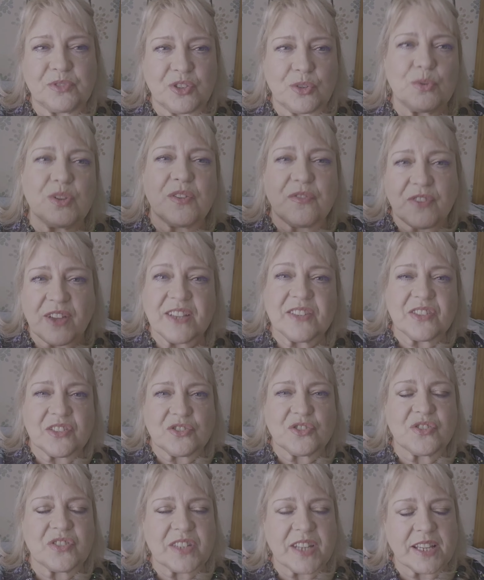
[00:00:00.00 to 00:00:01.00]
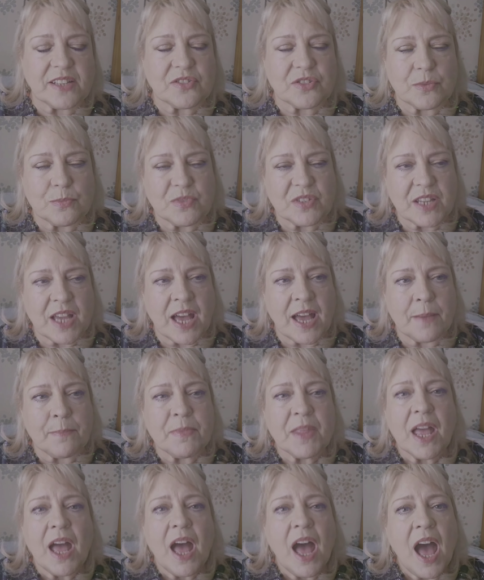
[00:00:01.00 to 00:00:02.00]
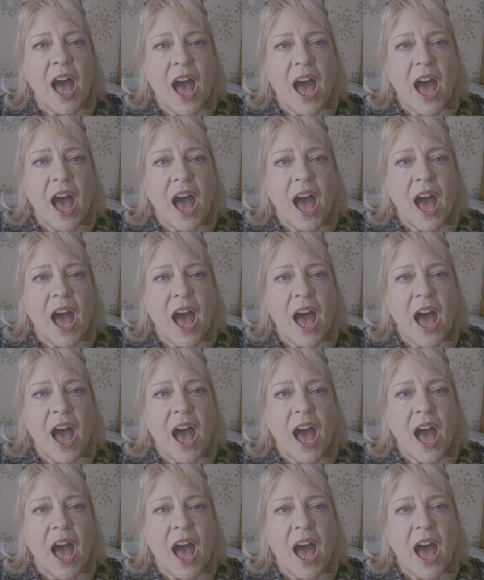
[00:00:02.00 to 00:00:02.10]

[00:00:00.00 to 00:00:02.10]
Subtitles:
do your face, it does take some time.